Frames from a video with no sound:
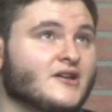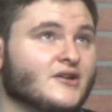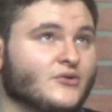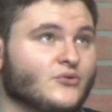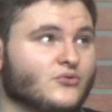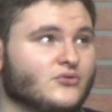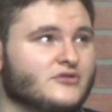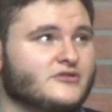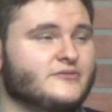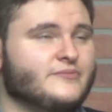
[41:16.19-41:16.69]

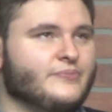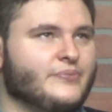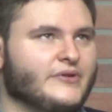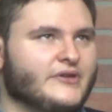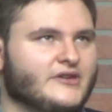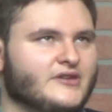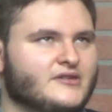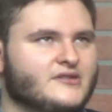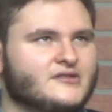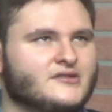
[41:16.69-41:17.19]
would
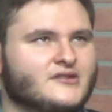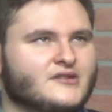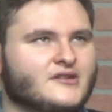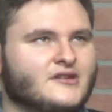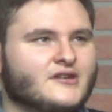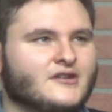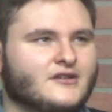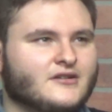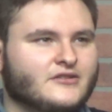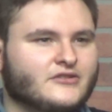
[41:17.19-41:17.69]
be
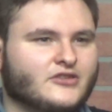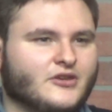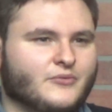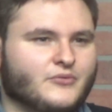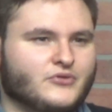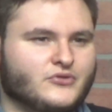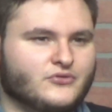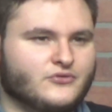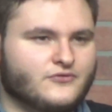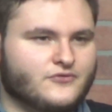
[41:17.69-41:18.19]
someone
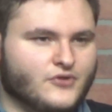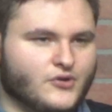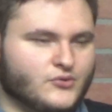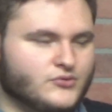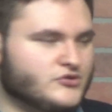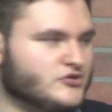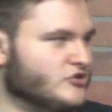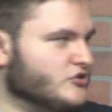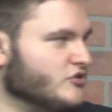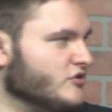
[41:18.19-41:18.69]
who
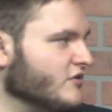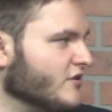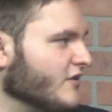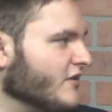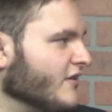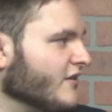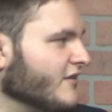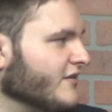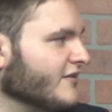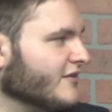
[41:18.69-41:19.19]
votes,
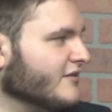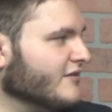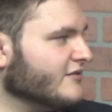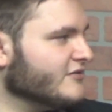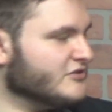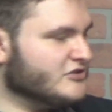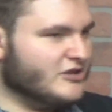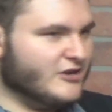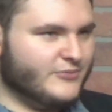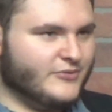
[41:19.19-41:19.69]

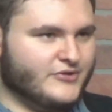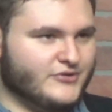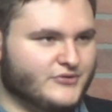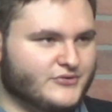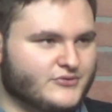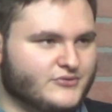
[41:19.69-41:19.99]
someone who...